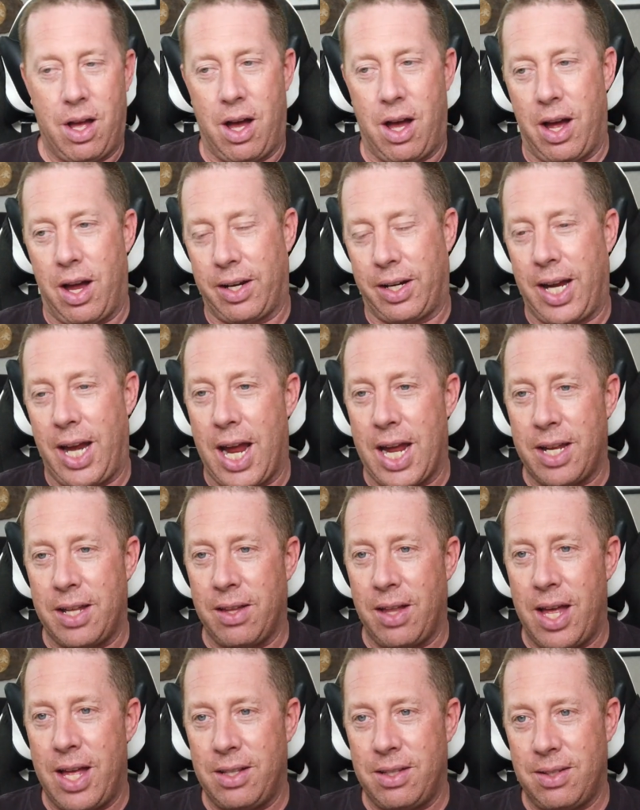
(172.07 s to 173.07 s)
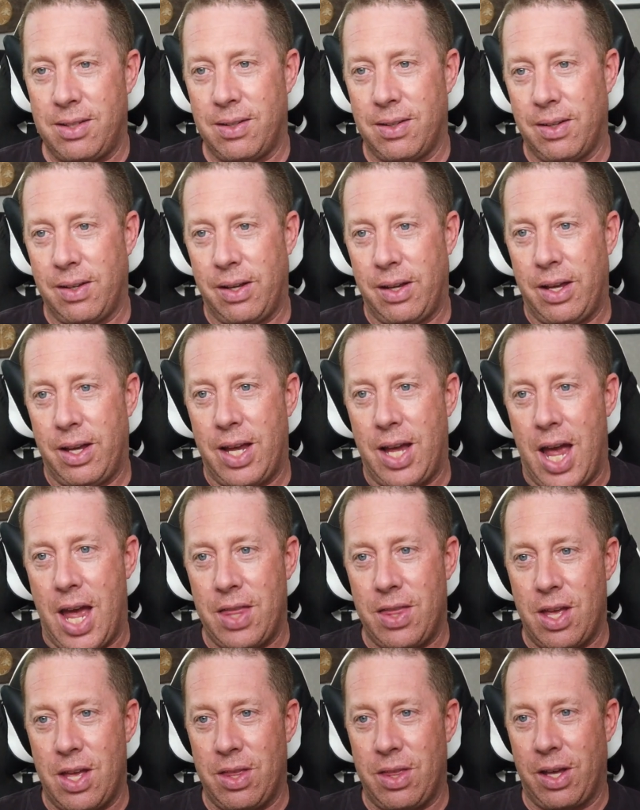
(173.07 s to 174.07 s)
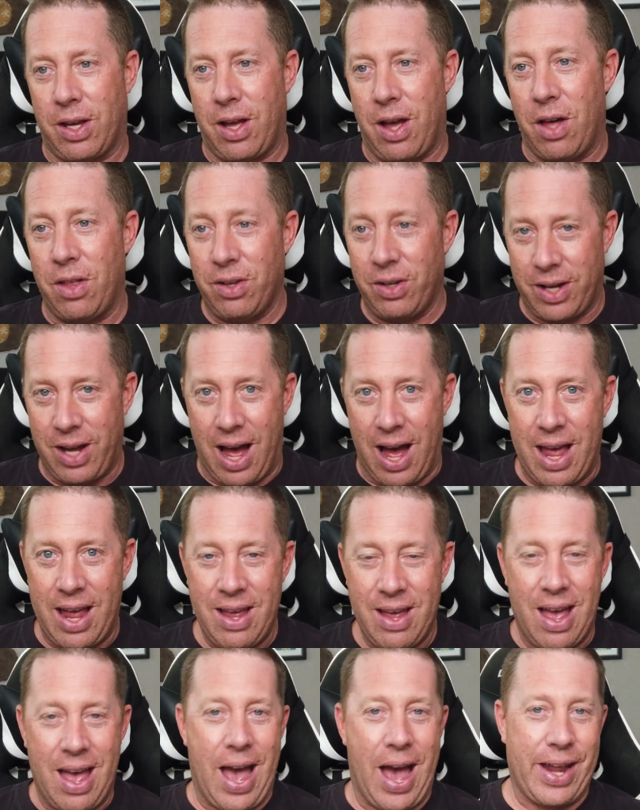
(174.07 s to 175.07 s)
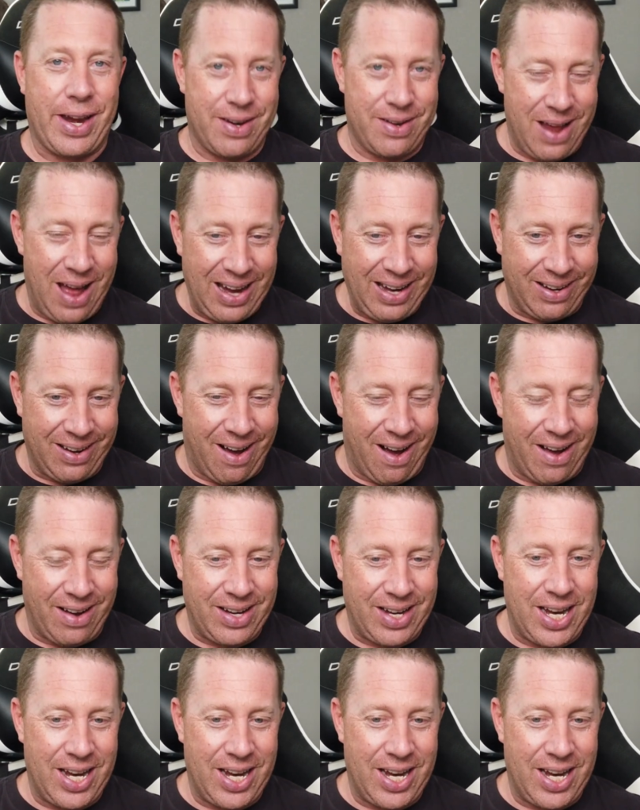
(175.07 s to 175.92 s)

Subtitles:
Canon lens. And then the other guy had a Nikon.